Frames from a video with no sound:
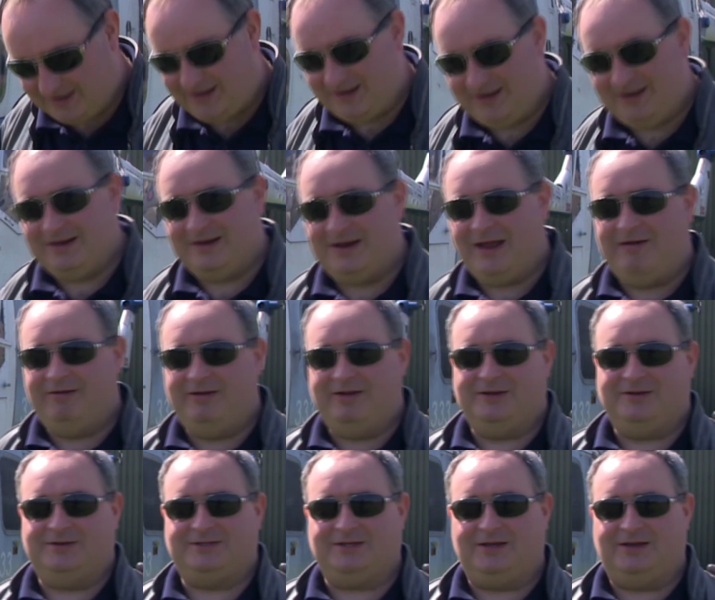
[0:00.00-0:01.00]
it
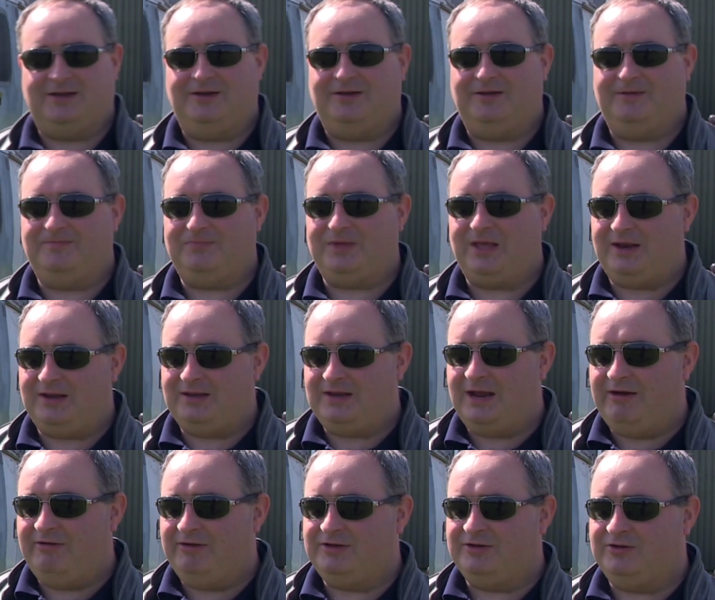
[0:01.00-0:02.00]
inherited it
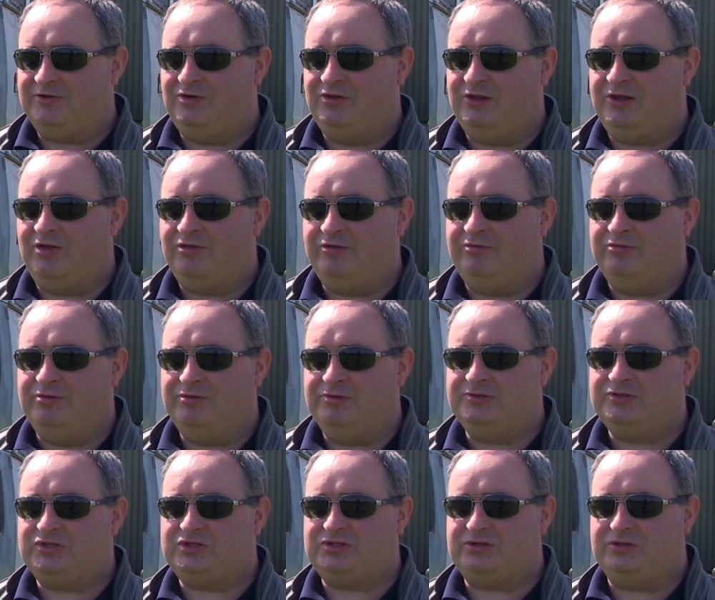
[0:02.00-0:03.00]
inherited all the other
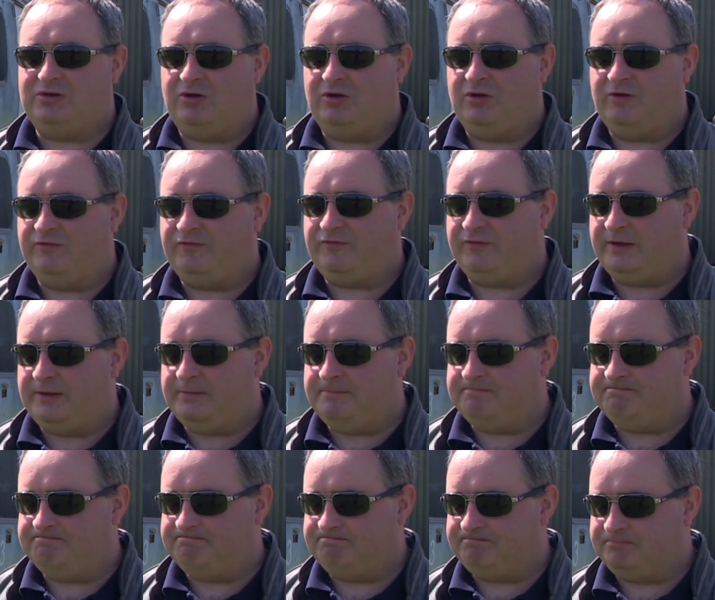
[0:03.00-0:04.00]
roles of
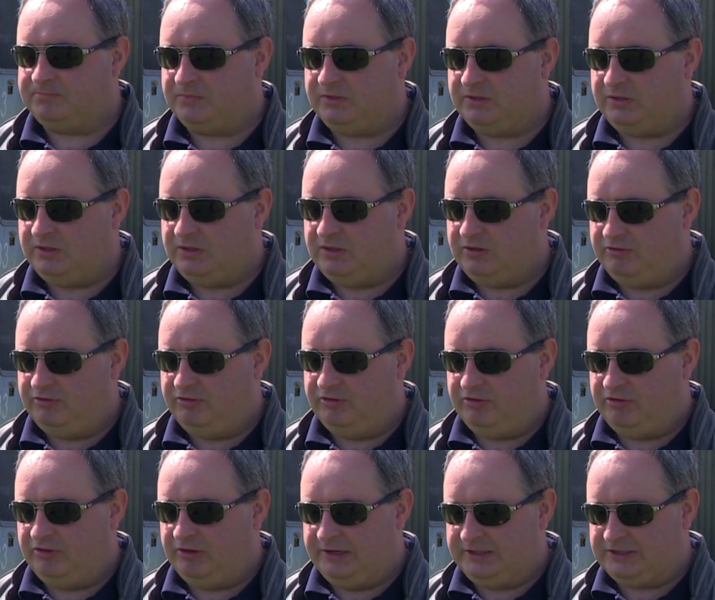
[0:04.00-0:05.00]
um, the,
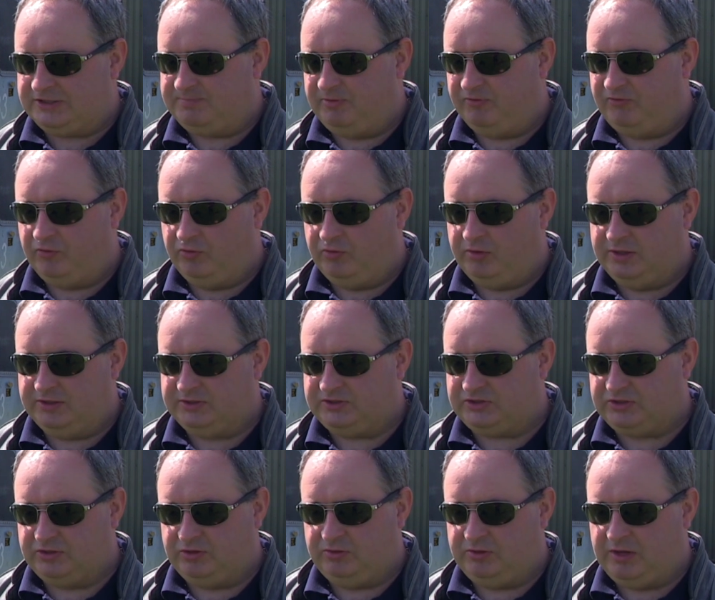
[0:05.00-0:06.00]
the, Lynx before it.
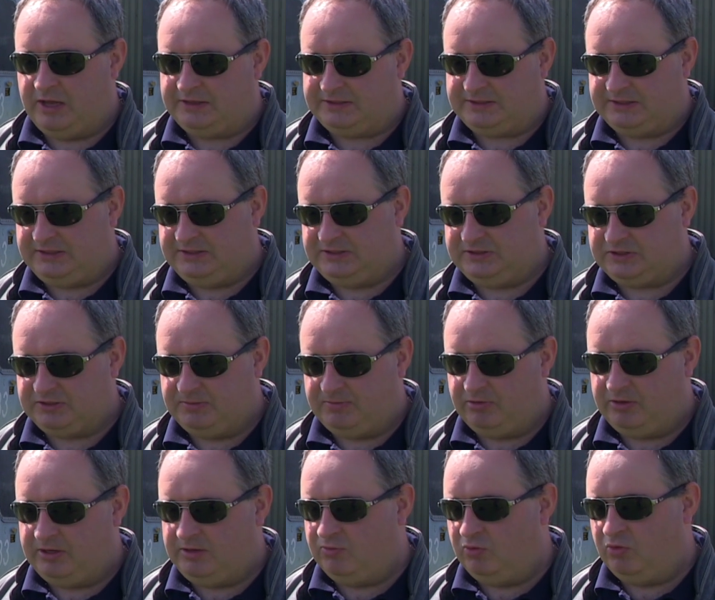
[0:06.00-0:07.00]
So you know,
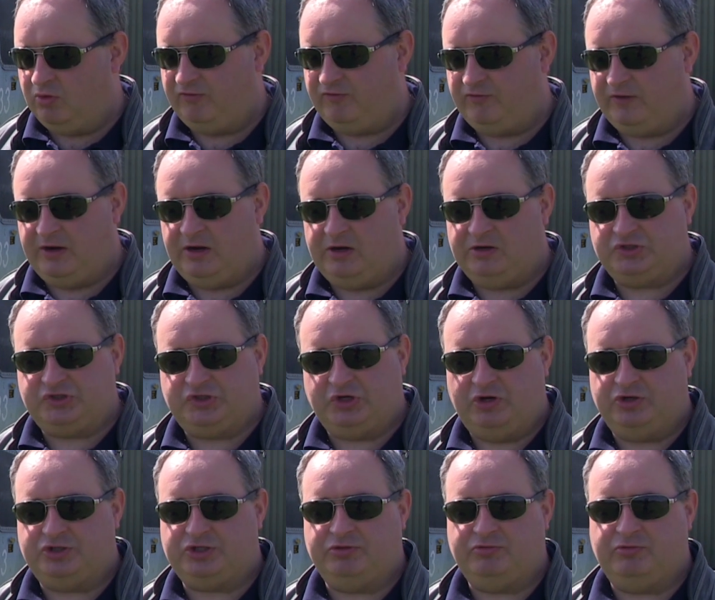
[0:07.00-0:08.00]
submarine warfare,
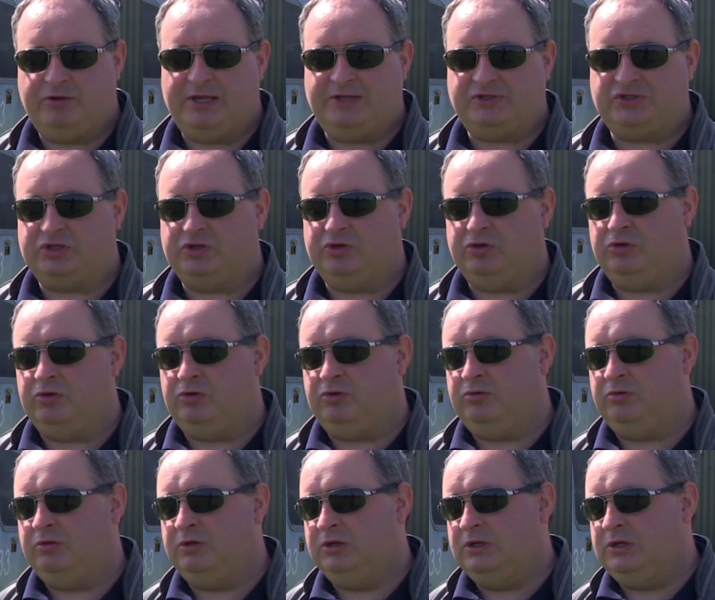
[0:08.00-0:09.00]
search and
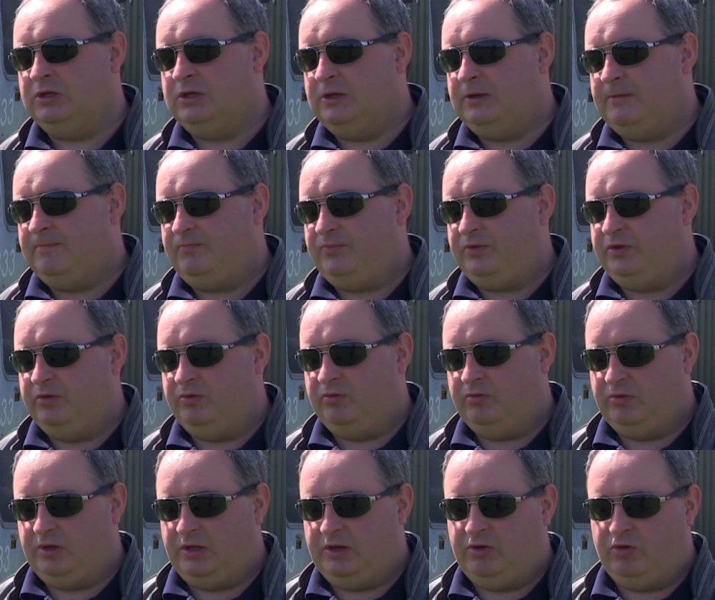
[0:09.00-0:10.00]
rescue,
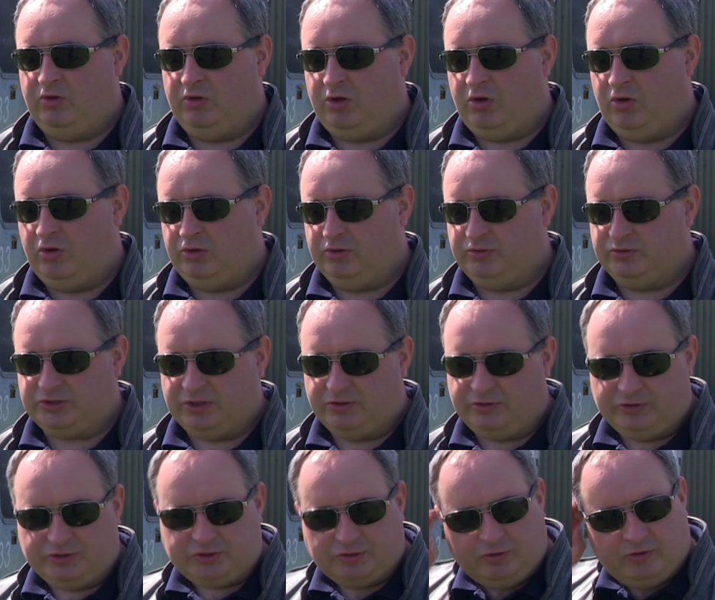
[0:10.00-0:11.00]
you and all, all those
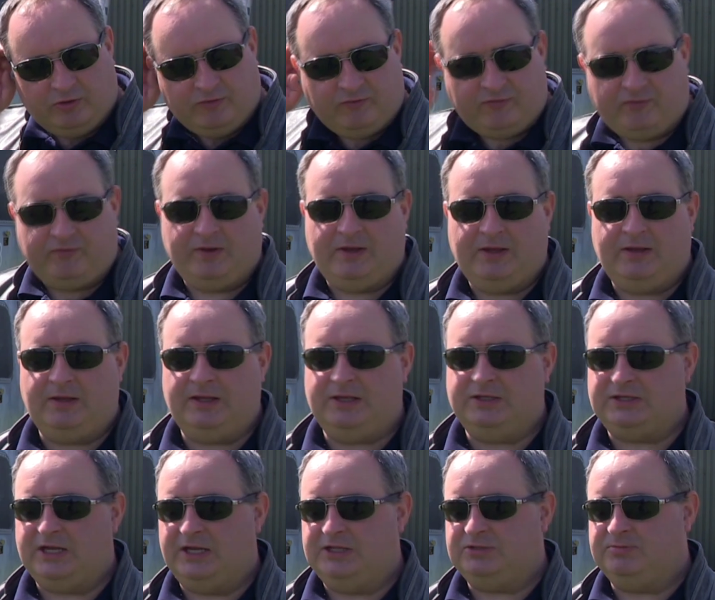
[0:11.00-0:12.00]
other sort of uh,
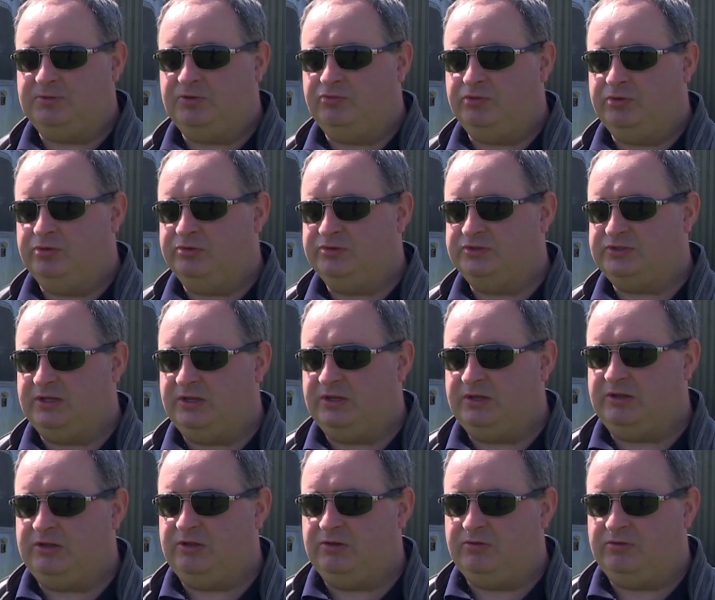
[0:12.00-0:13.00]
intangible roles
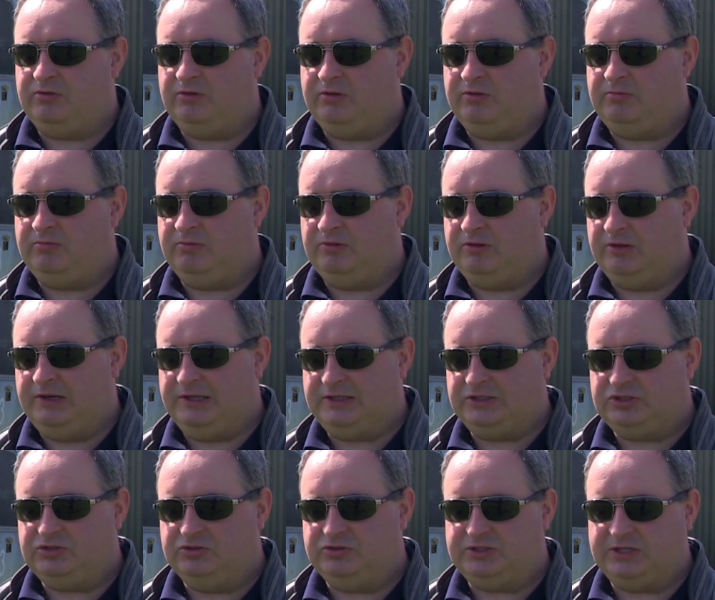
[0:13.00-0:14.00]
that you know, the the
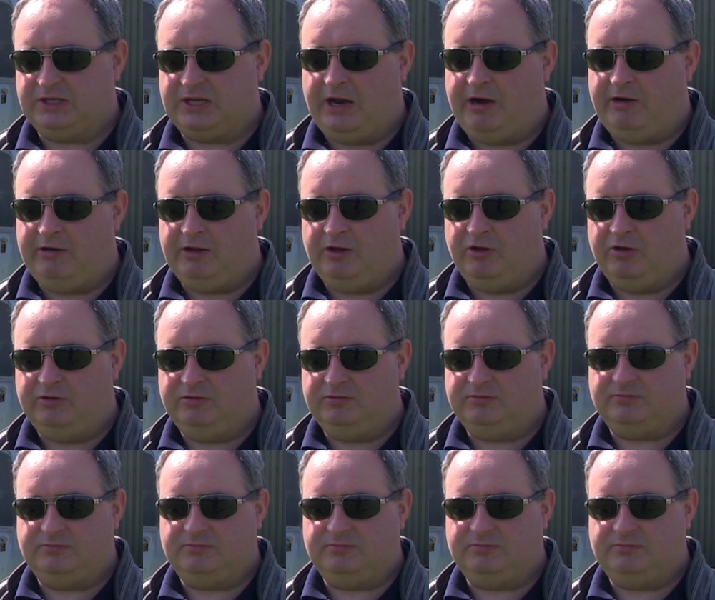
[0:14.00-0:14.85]
Lynx used to carry out